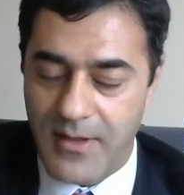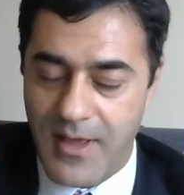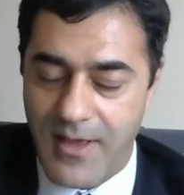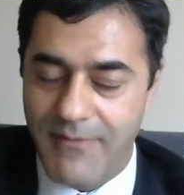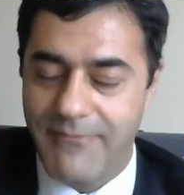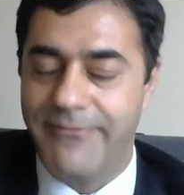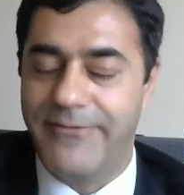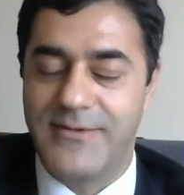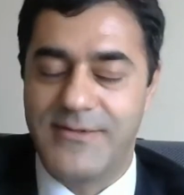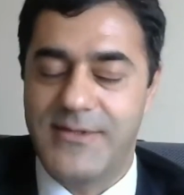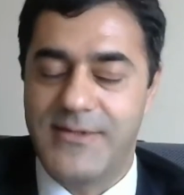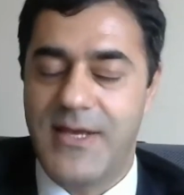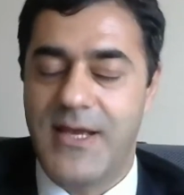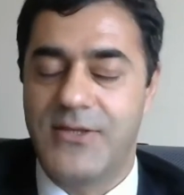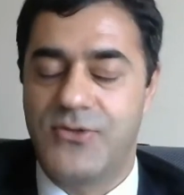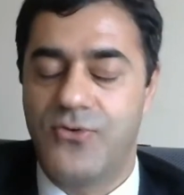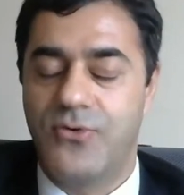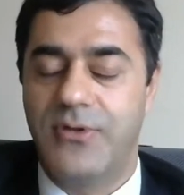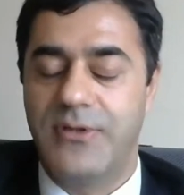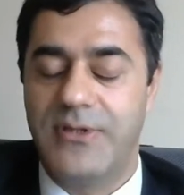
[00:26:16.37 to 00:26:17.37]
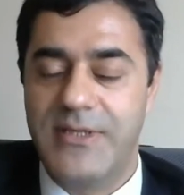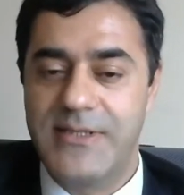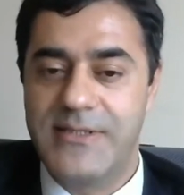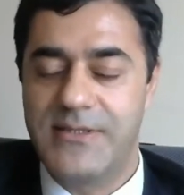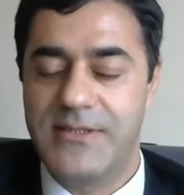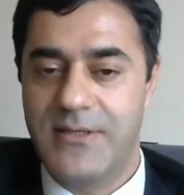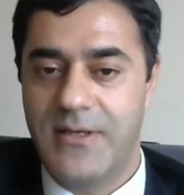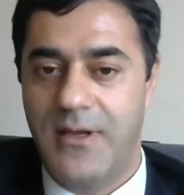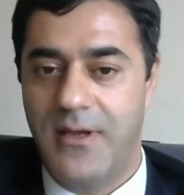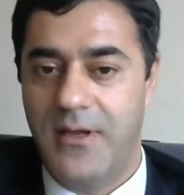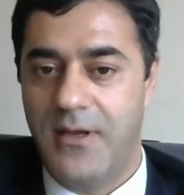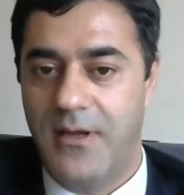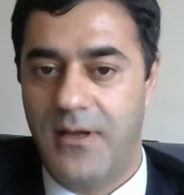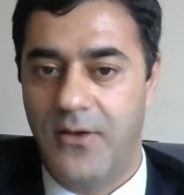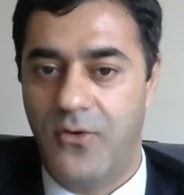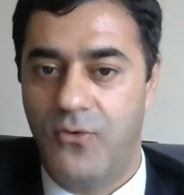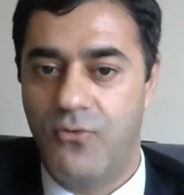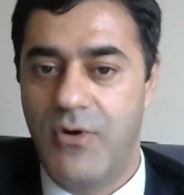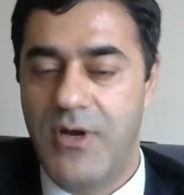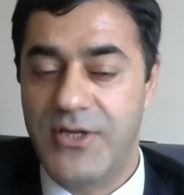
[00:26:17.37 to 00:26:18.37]
emphasize on this
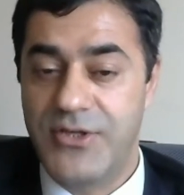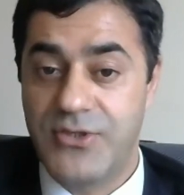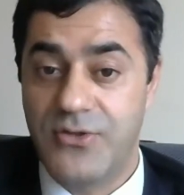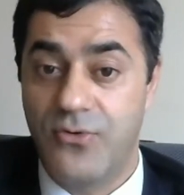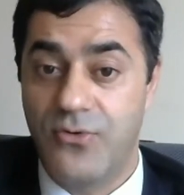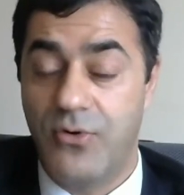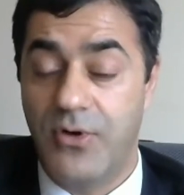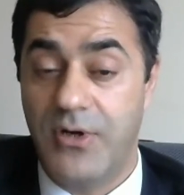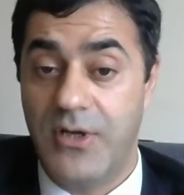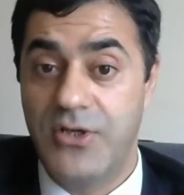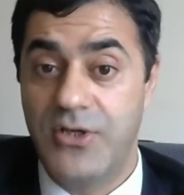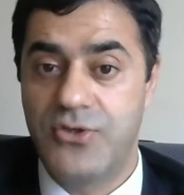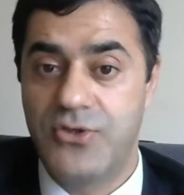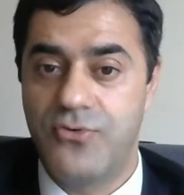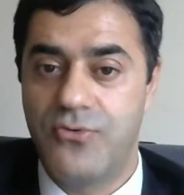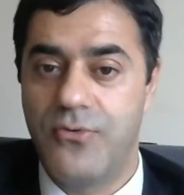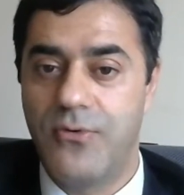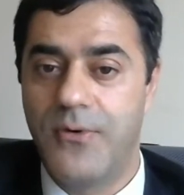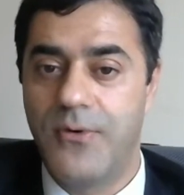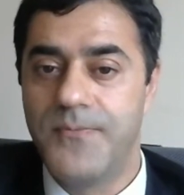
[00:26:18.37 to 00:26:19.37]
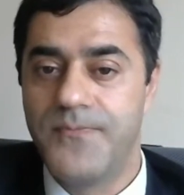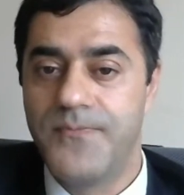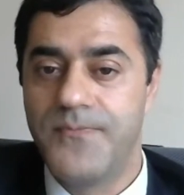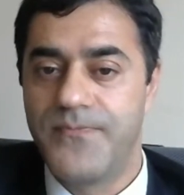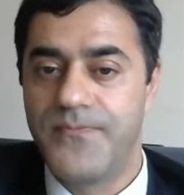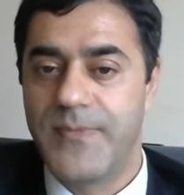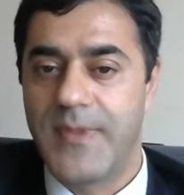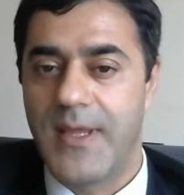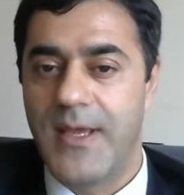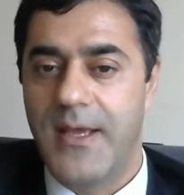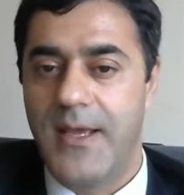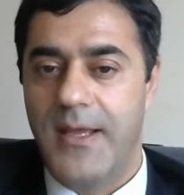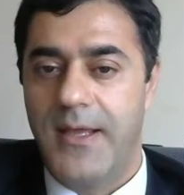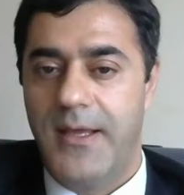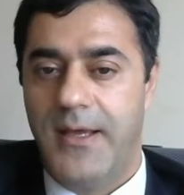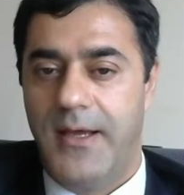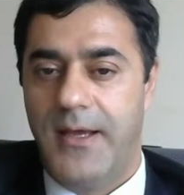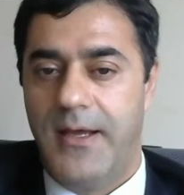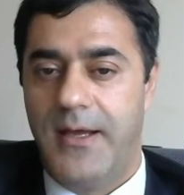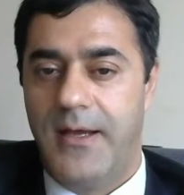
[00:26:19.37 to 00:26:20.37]
question or issue.
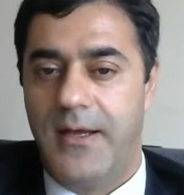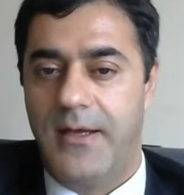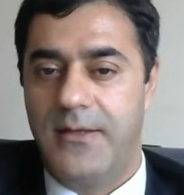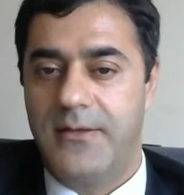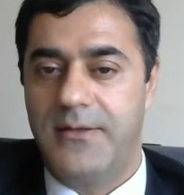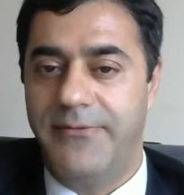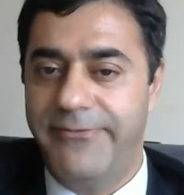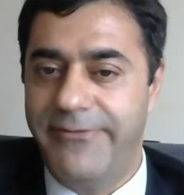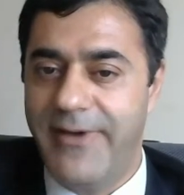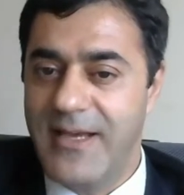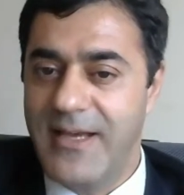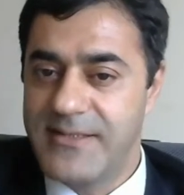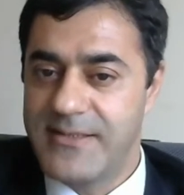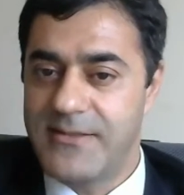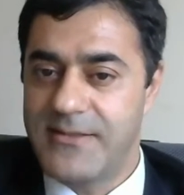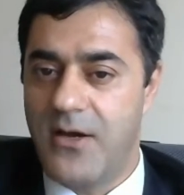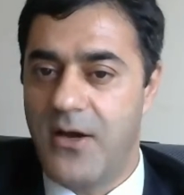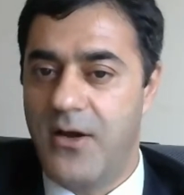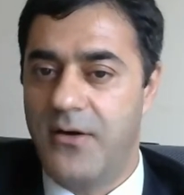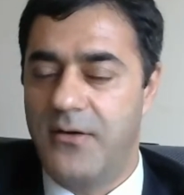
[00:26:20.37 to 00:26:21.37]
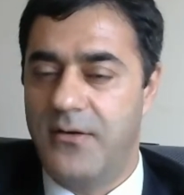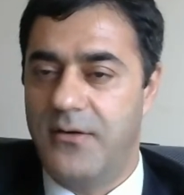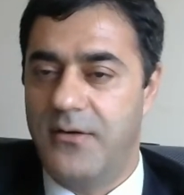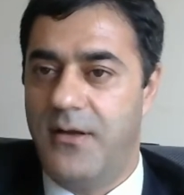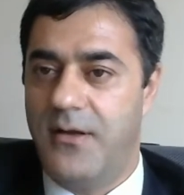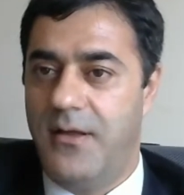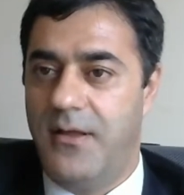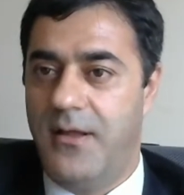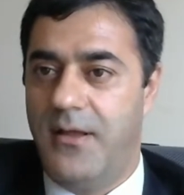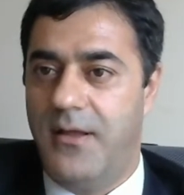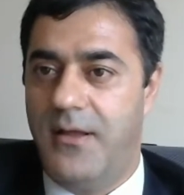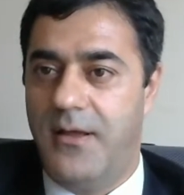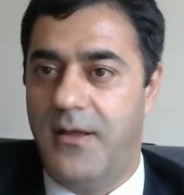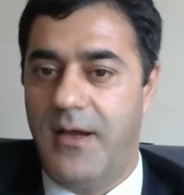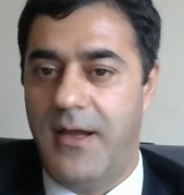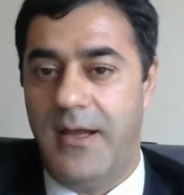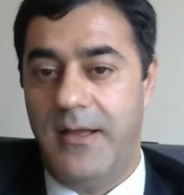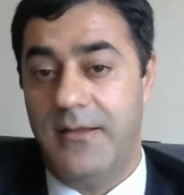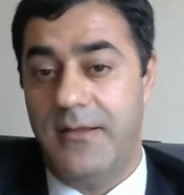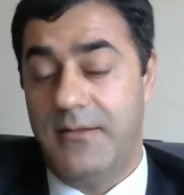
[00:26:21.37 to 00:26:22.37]
The facts are,
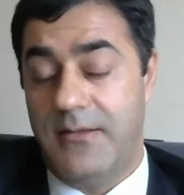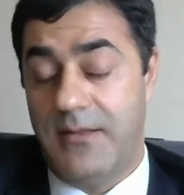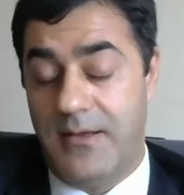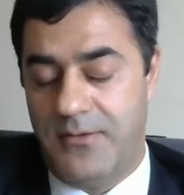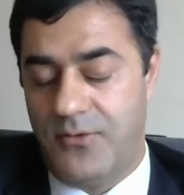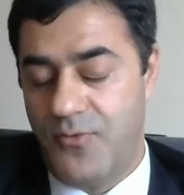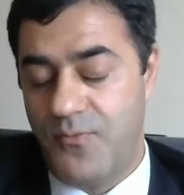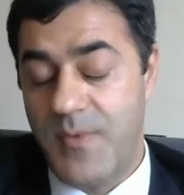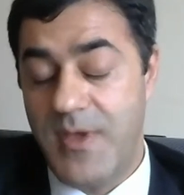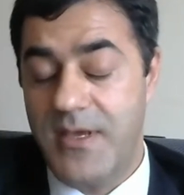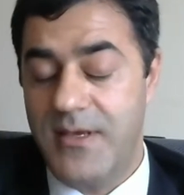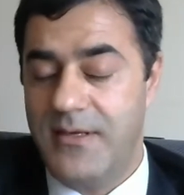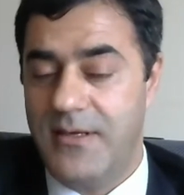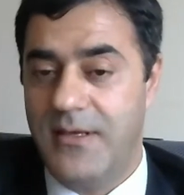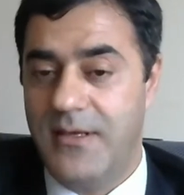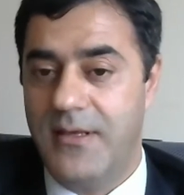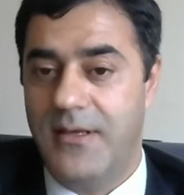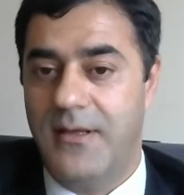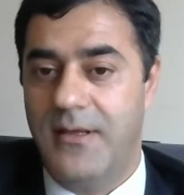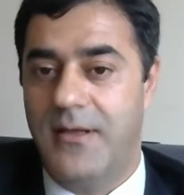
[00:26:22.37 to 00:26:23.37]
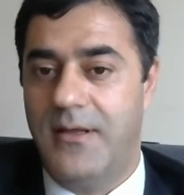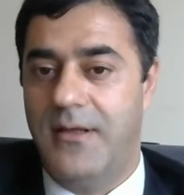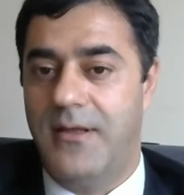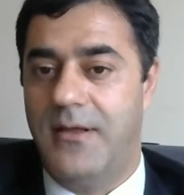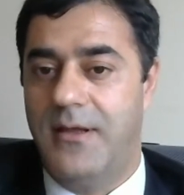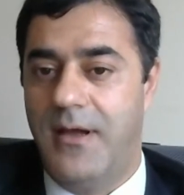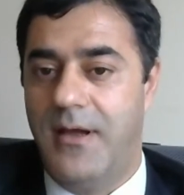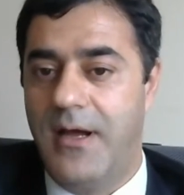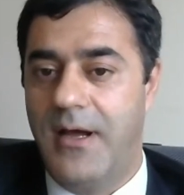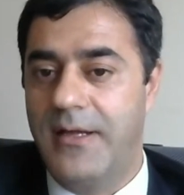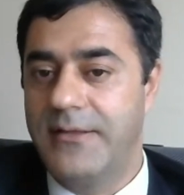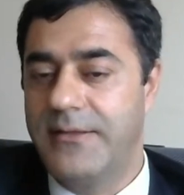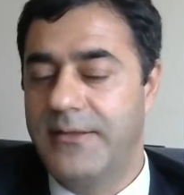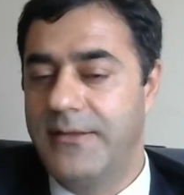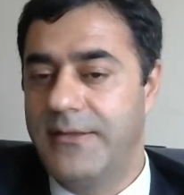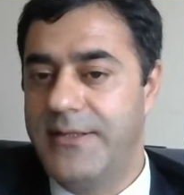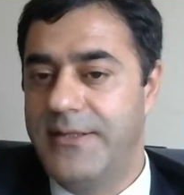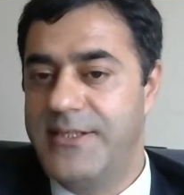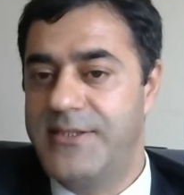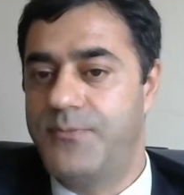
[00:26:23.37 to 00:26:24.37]
to me,
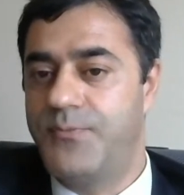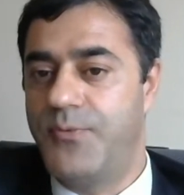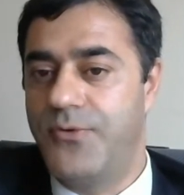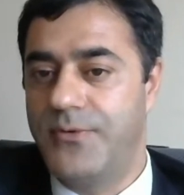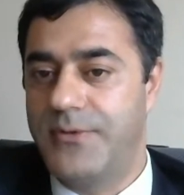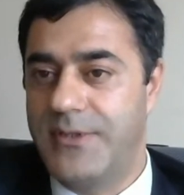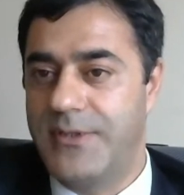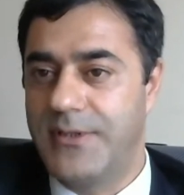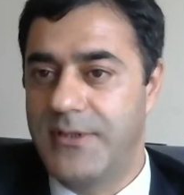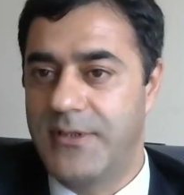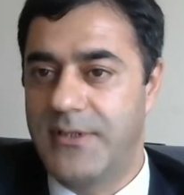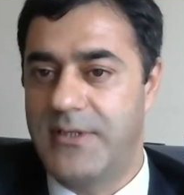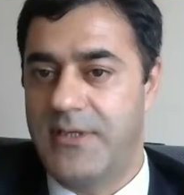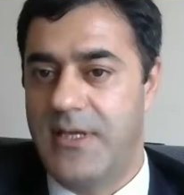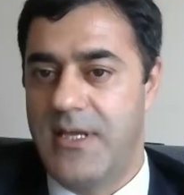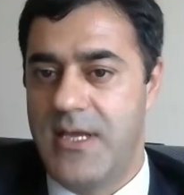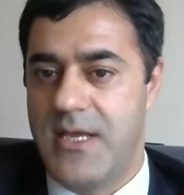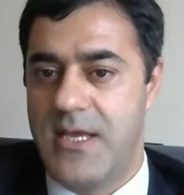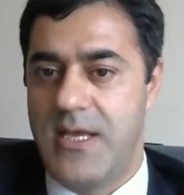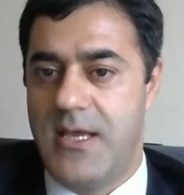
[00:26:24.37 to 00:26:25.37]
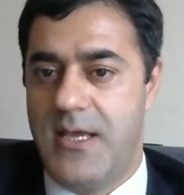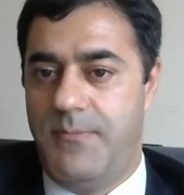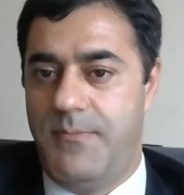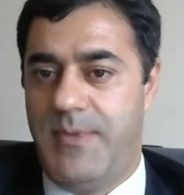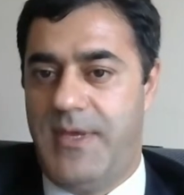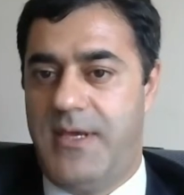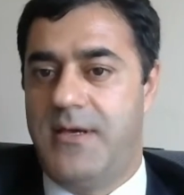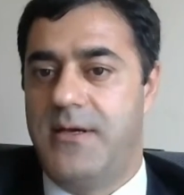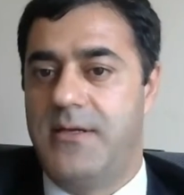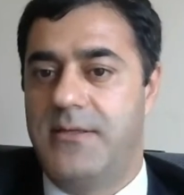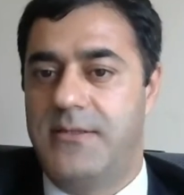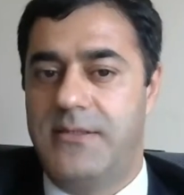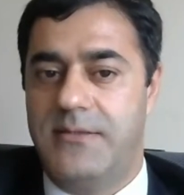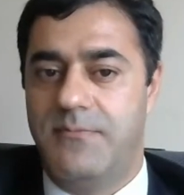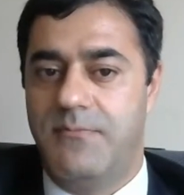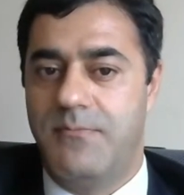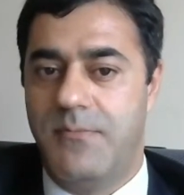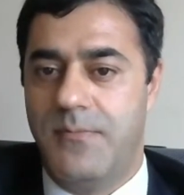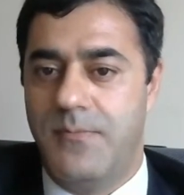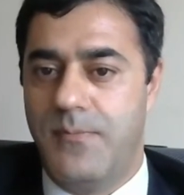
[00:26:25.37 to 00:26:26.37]
undisputed, because
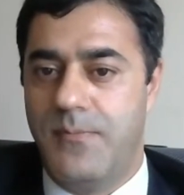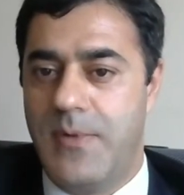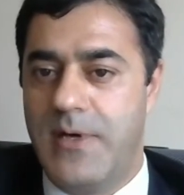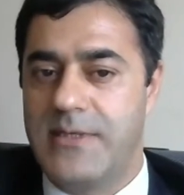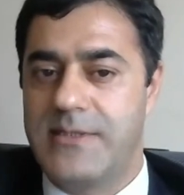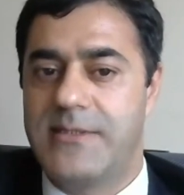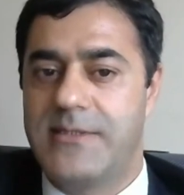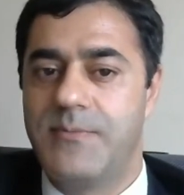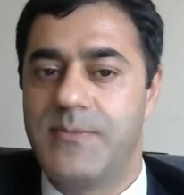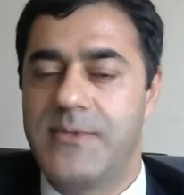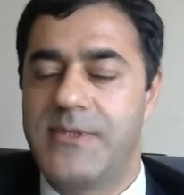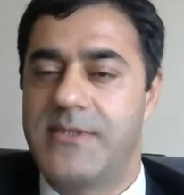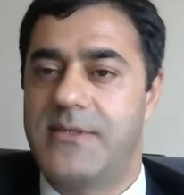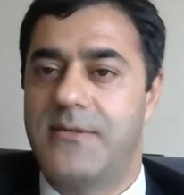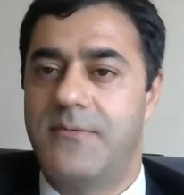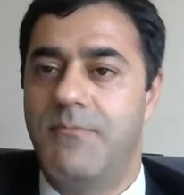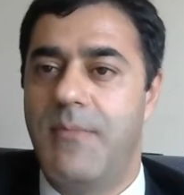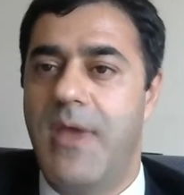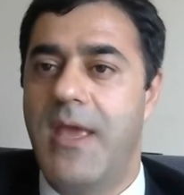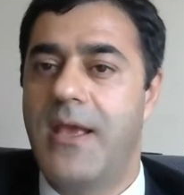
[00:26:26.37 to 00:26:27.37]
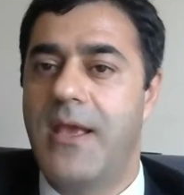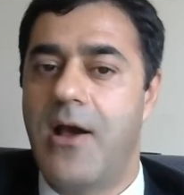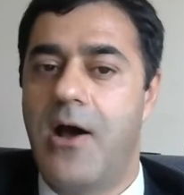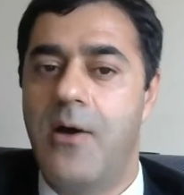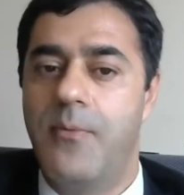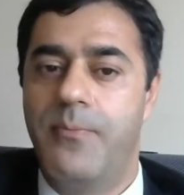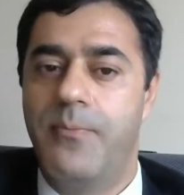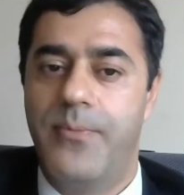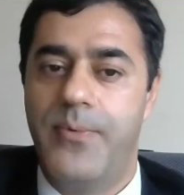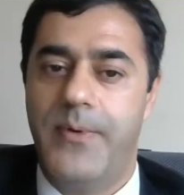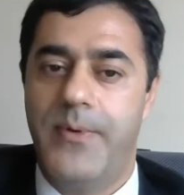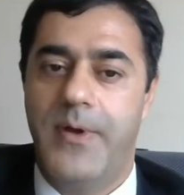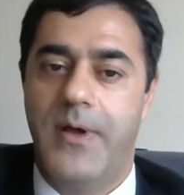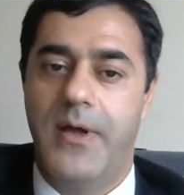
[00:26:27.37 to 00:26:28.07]
Muslims make up